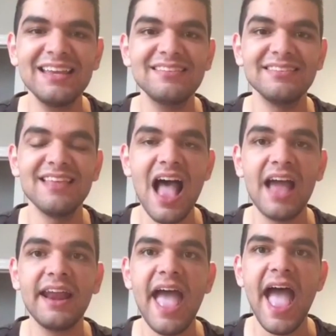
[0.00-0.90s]
is
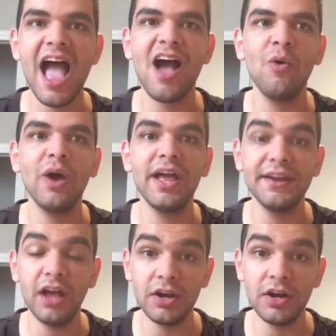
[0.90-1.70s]
not how an